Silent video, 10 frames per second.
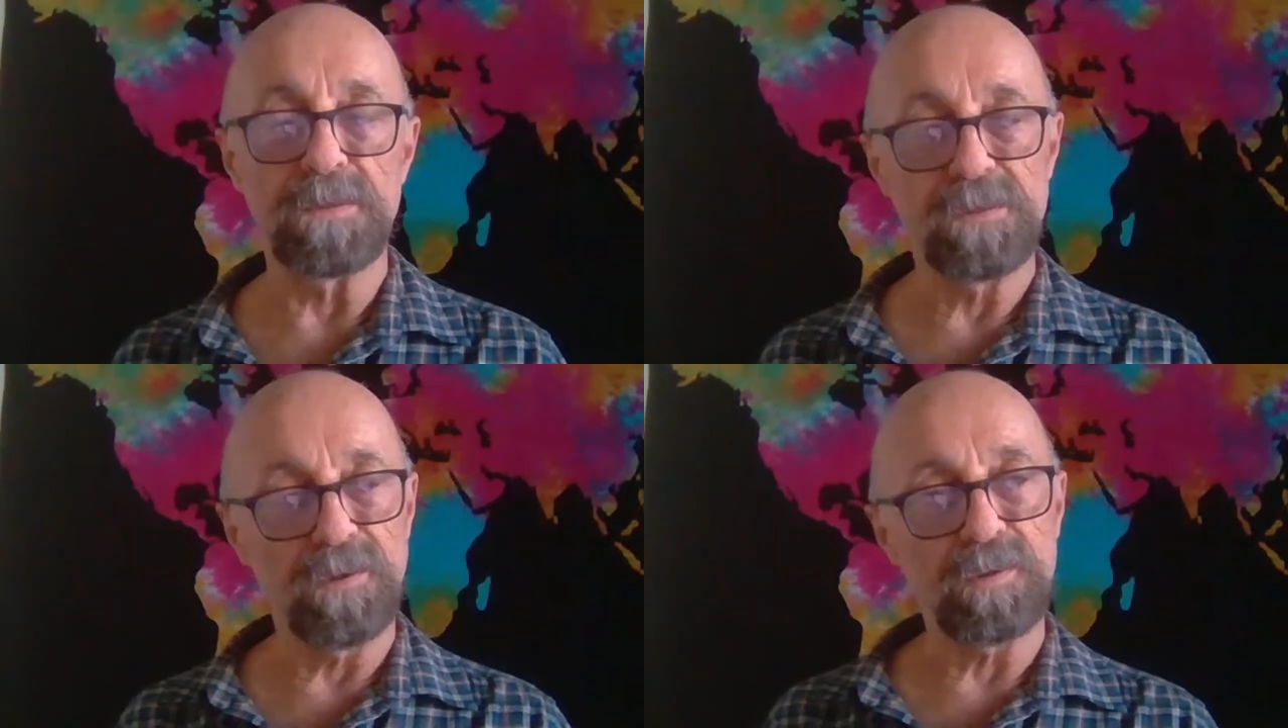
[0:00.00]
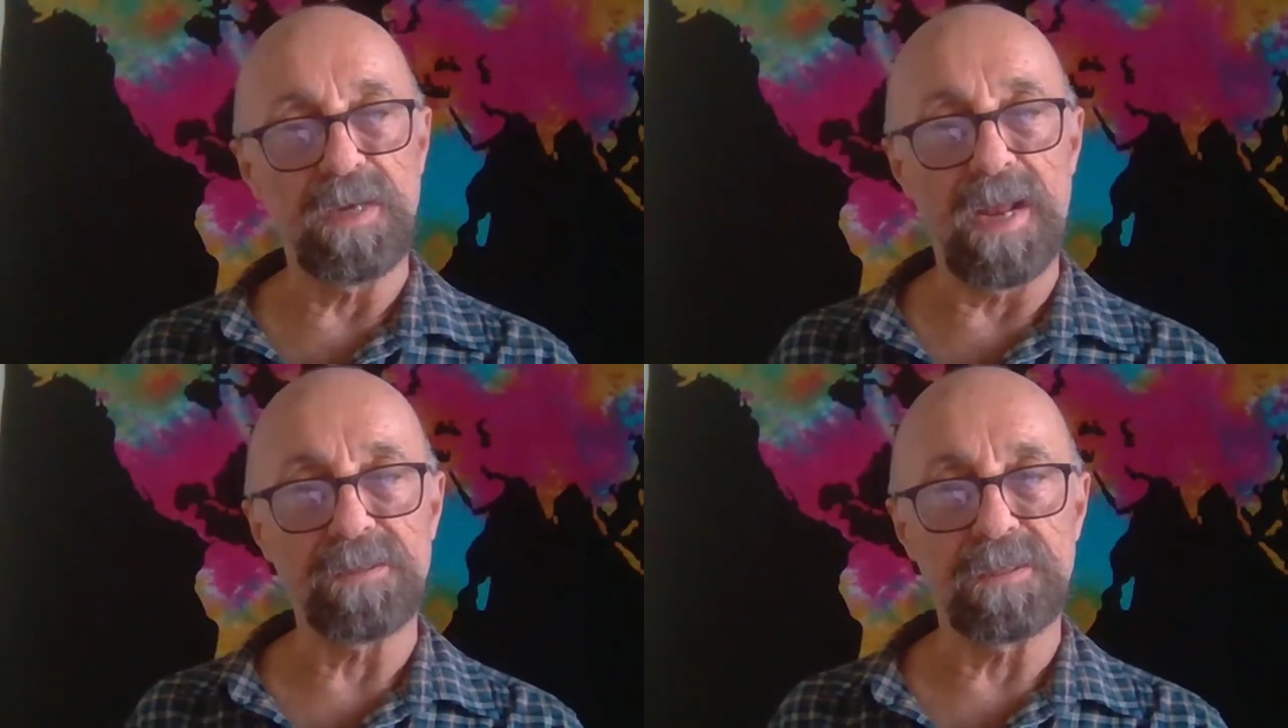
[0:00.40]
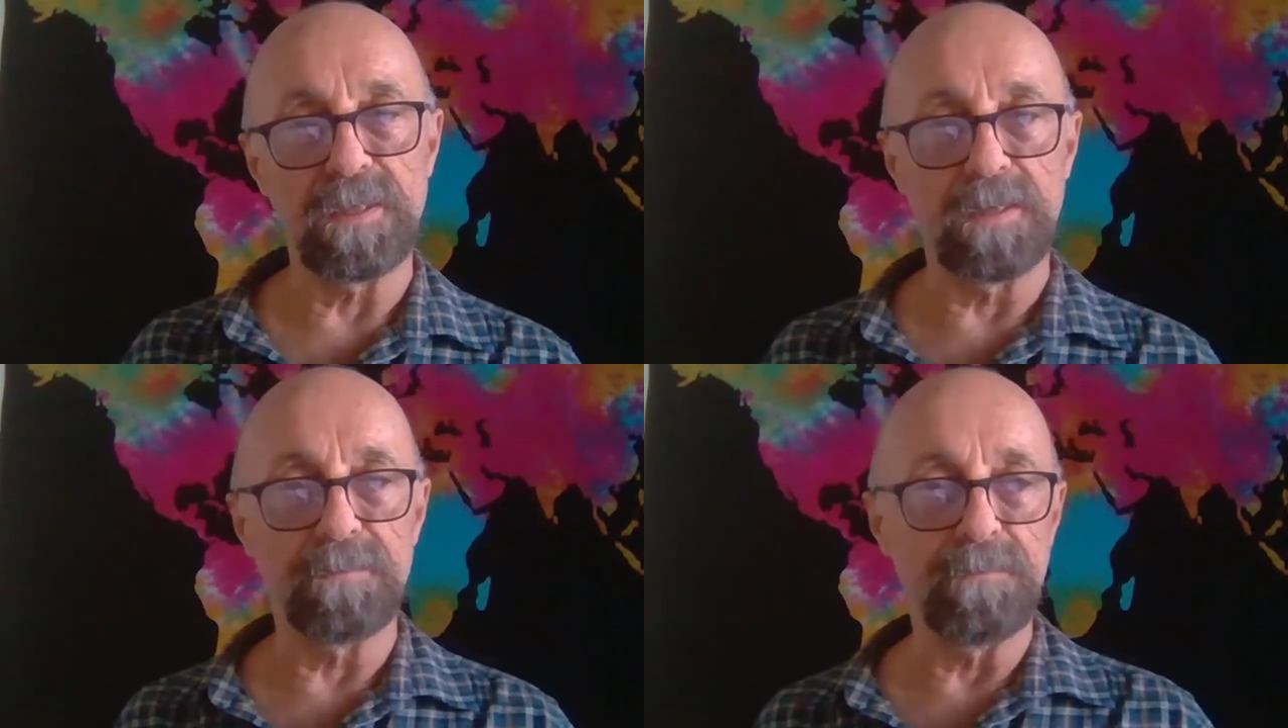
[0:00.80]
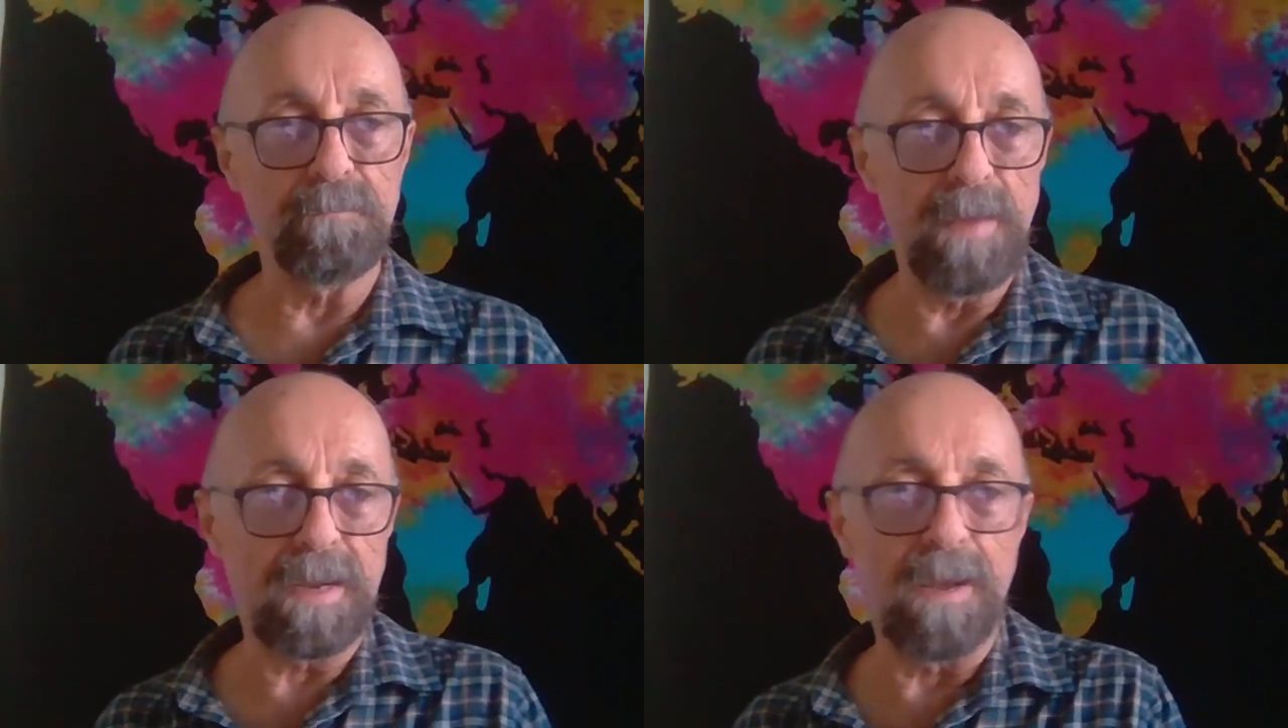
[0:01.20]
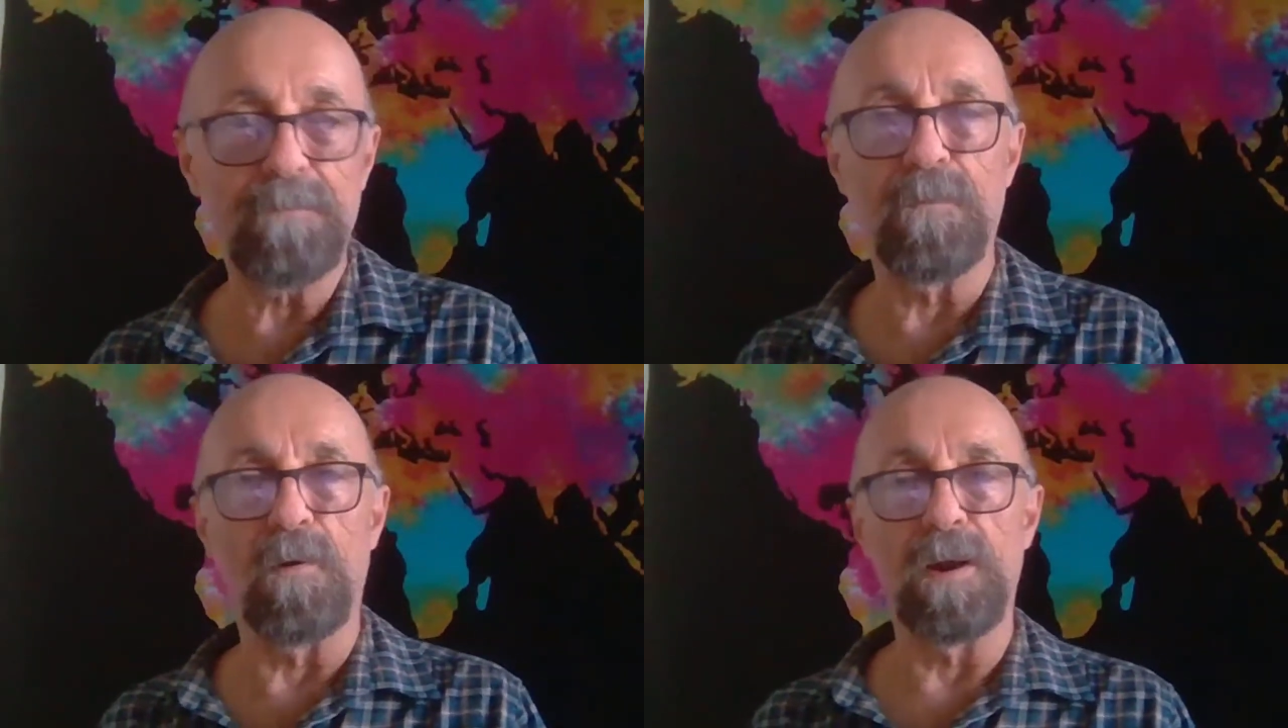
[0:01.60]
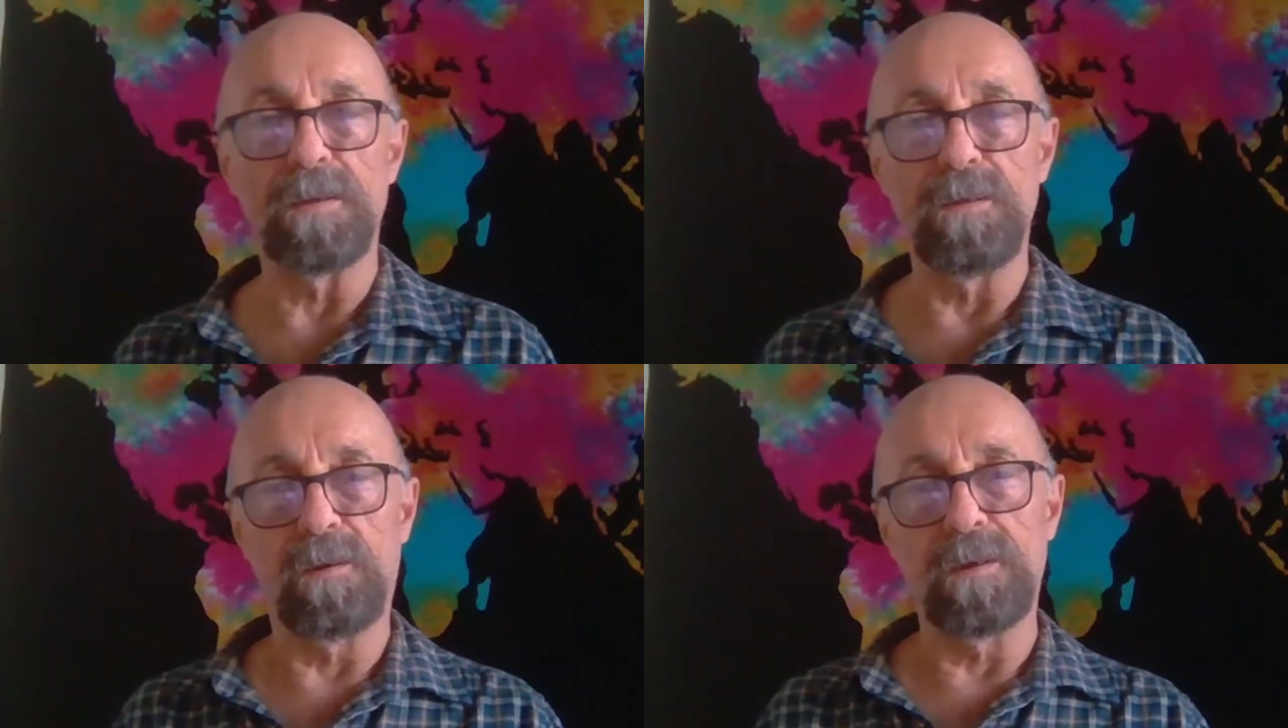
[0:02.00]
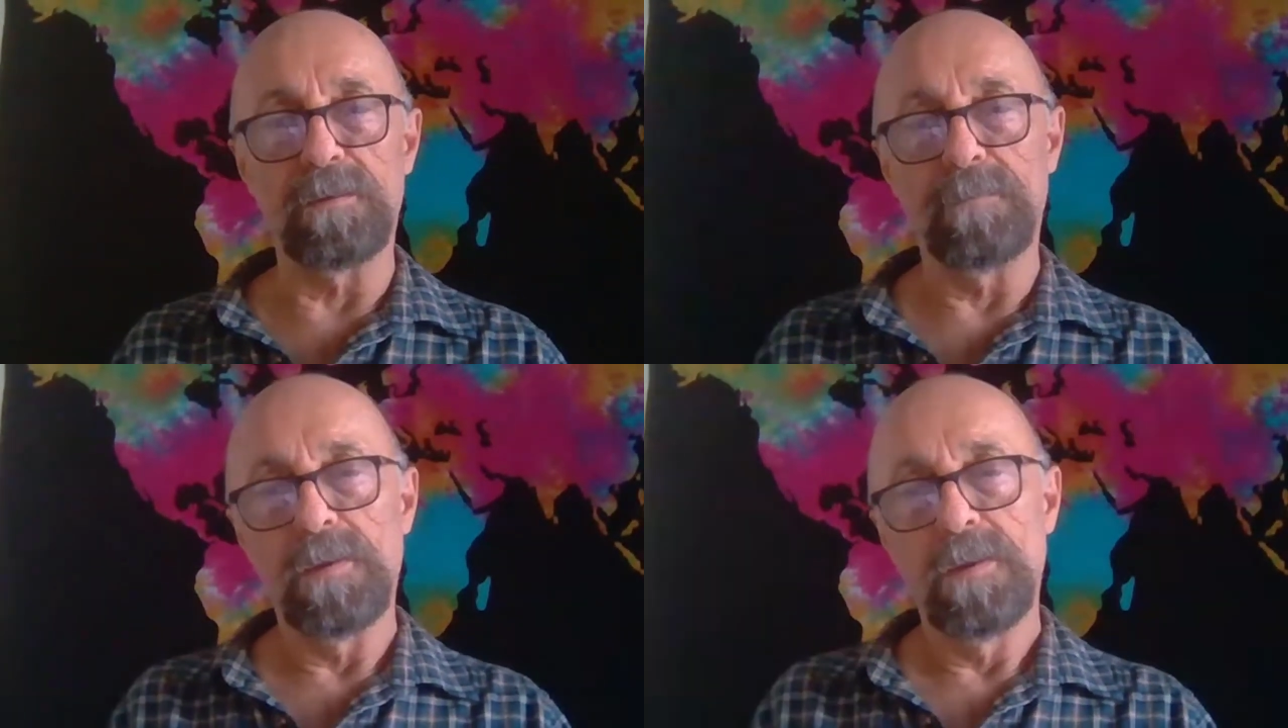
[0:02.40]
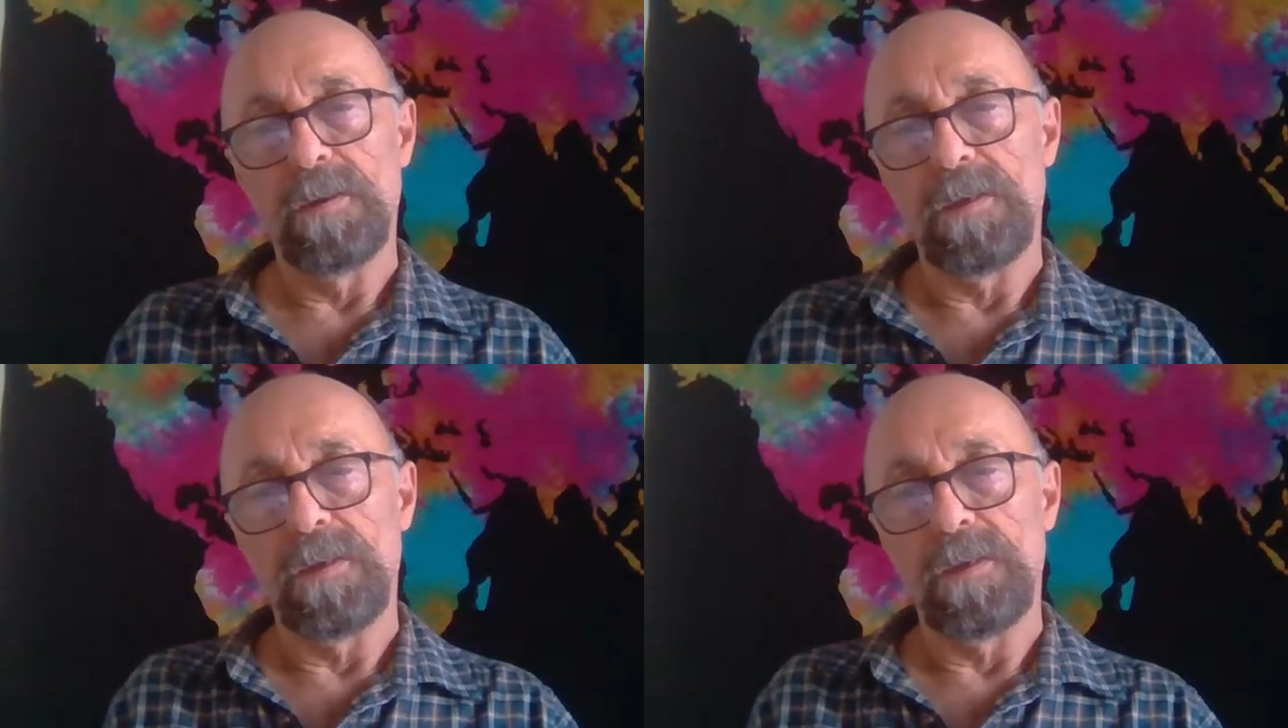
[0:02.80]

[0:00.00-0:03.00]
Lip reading: this is your chance to make up for it. You can,